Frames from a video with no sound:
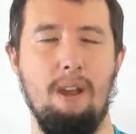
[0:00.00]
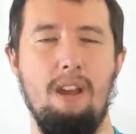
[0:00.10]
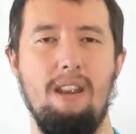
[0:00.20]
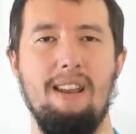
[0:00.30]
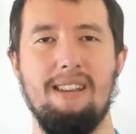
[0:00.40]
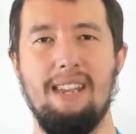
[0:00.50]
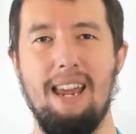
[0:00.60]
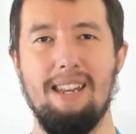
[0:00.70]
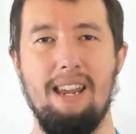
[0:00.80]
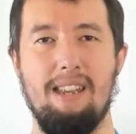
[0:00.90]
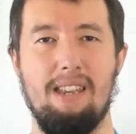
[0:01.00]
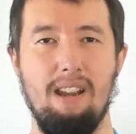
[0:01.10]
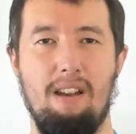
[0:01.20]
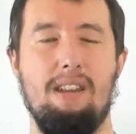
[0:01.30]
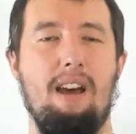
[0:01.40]
Now CSS
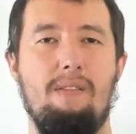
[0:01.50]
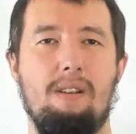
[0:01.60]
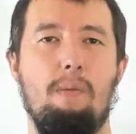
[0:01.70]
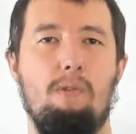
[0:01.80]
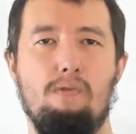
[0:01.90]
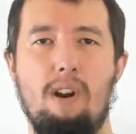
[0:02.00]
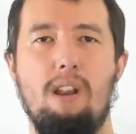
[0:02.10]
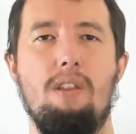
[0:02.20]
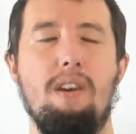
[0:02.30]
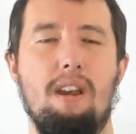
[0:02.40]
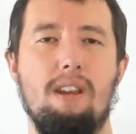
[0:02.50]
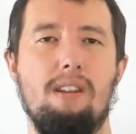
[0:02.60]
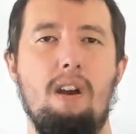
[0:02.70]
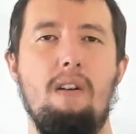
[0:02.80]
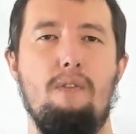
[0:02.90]
does have some great things
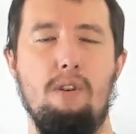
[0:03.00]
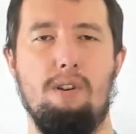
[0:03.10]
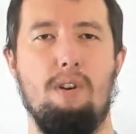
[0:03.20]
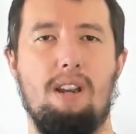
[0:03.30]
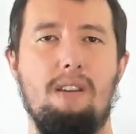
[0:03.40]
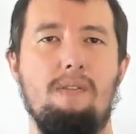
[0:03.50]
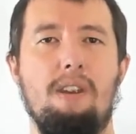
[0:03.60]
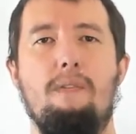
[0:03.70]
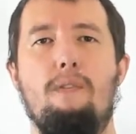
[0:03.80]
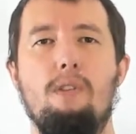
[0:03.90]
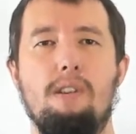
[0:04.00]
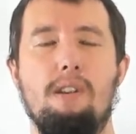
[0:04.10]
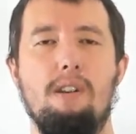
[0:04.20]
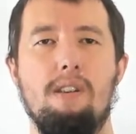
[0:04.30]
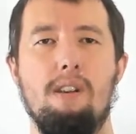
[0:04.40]
for interactivity. For
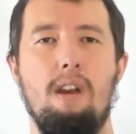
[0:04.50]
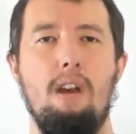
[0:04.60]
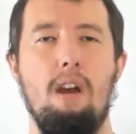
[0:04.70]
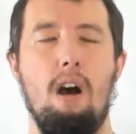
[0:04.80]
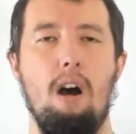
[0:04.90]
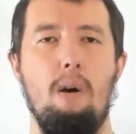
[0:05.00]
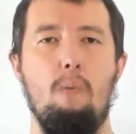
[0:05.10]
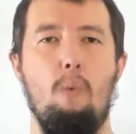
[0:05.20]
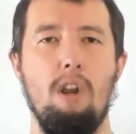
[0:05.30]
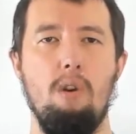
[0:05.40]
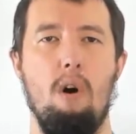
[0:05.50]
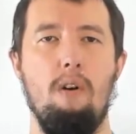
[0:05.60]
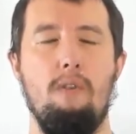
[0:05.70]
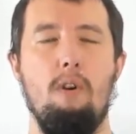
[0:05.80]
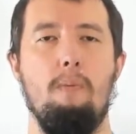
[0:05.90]
instance, when you
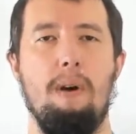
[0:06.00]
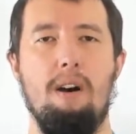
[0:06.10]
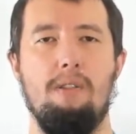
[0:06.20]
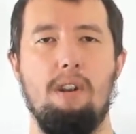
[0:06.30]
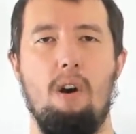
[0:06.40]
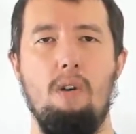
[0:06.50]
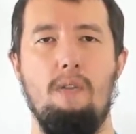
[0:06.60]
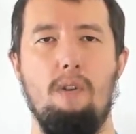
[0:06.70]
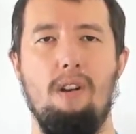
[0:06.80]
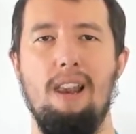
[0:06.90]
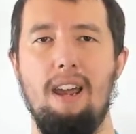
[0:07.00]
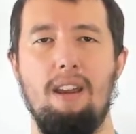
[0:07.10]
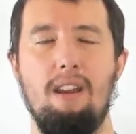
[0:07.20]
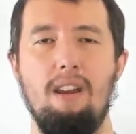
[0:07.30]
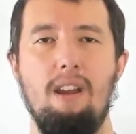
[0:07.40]
hover your mouse over a
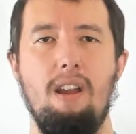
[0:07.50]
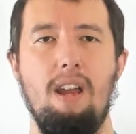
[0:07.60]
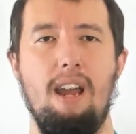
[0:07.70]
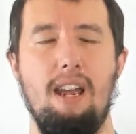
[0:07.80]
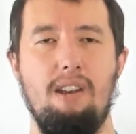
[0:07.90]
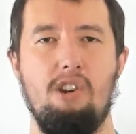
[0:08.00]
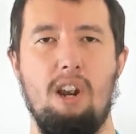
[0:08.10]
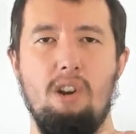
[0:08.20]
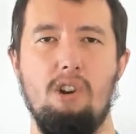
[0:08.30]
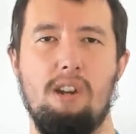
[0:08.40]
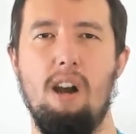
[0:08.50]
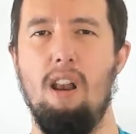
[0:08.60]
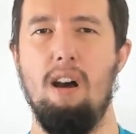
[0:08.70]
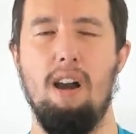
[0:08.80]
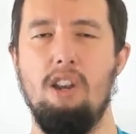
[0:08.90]
link, it changes
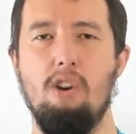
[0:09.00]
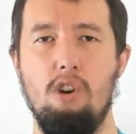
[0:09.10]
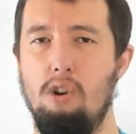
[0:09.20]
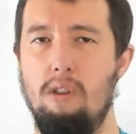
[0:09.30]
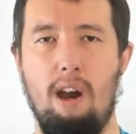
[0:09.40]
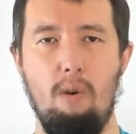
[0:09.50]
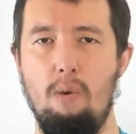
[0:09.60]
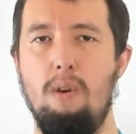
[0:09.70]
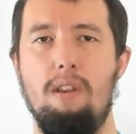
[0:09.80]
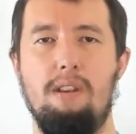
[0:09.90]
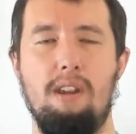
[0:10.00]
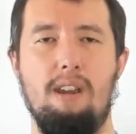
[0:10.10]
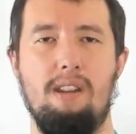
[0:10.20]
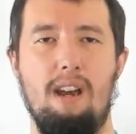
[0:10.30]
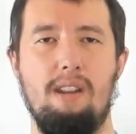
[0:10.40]
color, and you can do that all within
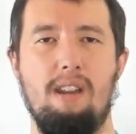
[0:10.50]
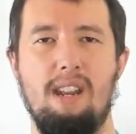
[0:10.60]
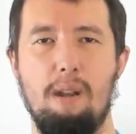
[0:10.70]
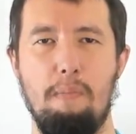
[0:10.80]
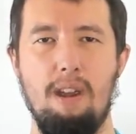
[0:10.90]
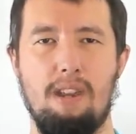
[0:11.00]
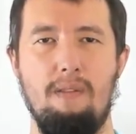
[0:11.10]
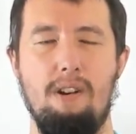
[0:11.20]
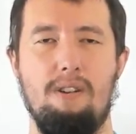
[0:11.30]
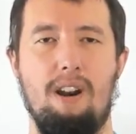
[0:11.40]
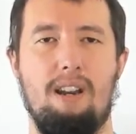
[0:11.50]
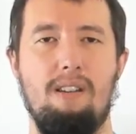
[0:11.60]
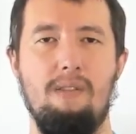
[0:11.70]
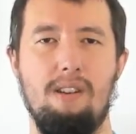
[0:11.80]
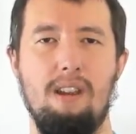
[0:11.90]
CSS. That's a bit of
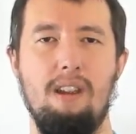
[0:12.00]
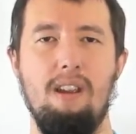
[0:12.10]
interactivity.